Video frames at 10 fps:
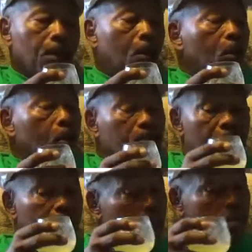Oh,
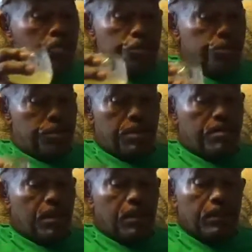pineapple juice, I'm
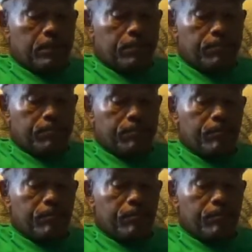telling you.